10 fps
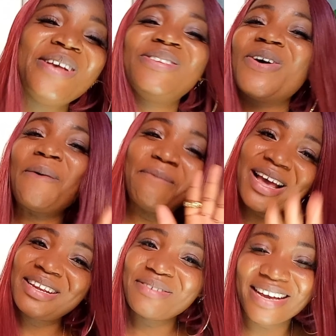So
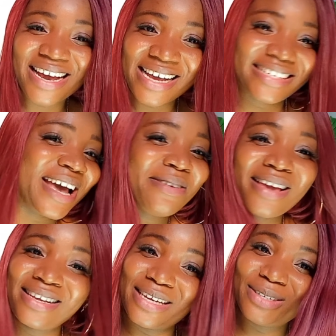by the way guys, how you
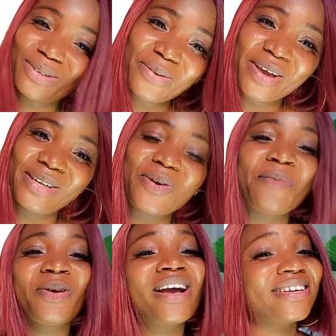guys are doing? Hope
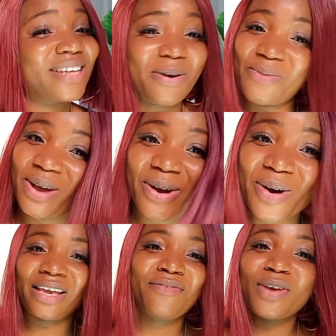you guys are well.
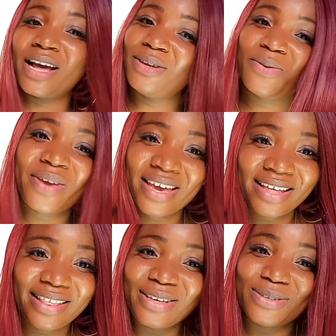If you are new here,
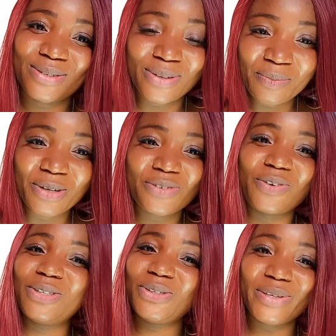thank you so much
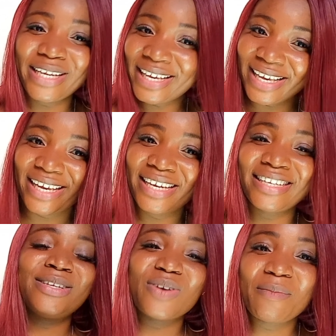for tuning in,
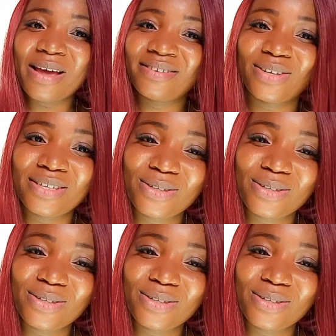and to all my returning